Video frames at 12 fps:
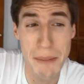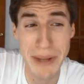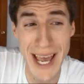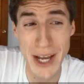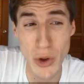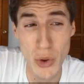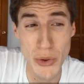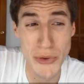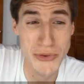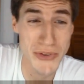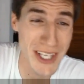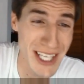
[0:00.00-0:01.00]
black
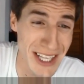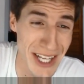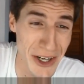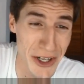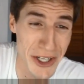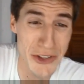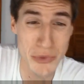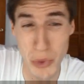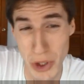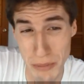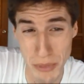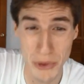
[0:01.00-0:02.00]
holes, singularities,
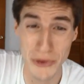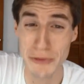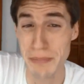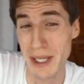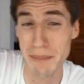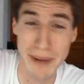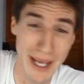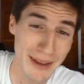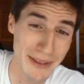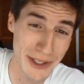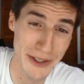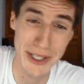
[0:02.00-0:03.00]
wormholes, Big
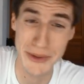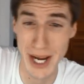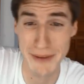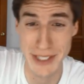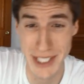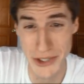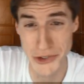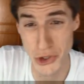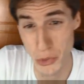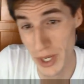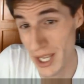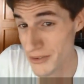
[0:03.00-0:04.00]
Bang theory,
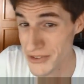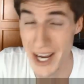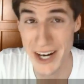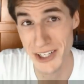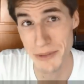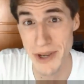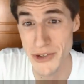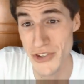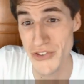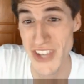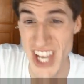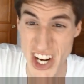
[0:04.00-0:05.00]
gravitational waves, higher
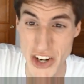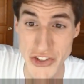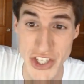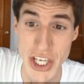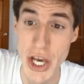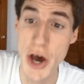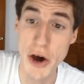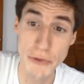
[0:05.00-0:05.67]
dimensions, energy,